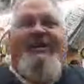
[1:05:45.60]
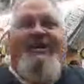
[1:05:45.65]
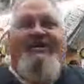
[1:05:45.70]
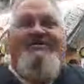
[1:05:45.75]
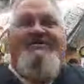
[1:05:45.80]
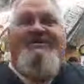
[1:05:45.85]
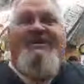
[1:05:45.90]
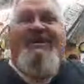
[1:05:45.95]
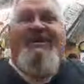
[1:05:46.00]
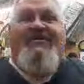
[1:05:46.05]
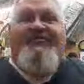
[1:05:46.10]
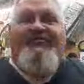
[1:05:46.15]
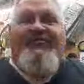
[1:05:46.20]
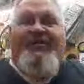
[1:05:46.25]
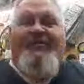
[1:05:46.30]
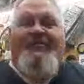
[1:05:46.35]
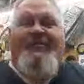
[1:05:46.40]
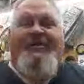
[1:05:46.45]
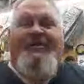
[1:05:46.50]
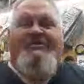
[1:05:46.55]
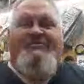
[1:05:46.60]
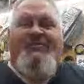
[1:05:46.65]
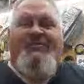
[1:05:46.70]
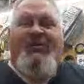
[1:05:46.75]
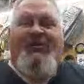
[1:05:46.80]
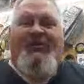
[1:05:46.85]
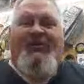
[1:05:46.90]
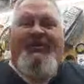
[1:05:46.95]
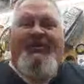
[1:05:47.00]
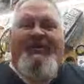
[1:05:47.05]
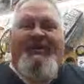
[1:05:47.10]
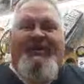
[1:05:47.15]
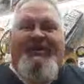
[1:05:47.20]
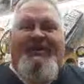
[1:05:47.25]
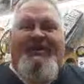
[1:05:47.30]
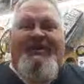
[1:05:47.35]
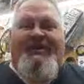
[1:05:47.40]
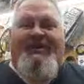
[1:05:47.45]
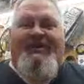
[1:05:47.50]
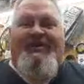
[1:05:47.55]
He's got a Fummins build that he
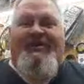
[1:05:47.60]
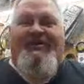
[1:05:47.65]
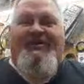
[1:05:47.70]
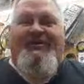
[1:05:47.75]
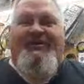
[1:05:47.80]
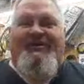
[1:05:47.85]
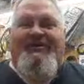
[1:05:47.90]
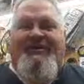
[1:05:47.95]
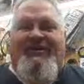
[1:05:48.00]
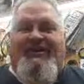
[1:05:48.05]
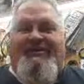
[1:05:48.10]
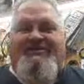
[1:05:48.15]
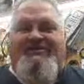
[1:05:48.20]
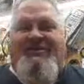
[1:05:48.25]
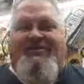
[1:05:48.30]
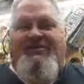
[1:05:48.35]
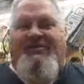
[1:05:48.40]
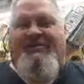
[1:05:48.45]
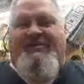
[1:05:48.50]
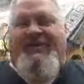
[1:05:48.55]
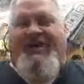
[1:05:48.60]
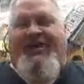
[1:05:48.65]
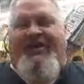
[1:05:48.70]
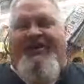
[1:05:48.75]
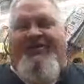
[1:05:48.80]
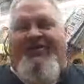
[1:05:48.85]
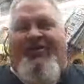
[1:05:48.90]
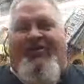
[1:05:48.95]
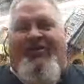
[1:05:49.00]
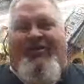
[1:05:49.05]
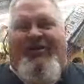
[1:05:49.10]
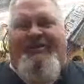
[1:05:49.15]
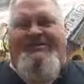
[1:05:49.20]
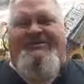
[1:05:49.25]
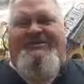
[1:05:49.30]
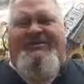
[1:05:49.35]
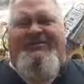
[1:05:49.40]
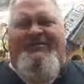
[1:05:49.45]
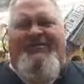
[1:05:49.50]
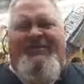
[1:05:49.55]
did that turned out
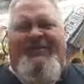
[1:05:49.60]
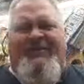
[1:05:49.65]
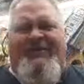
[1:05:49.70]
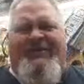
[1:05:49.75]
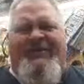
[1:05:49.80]
awesome.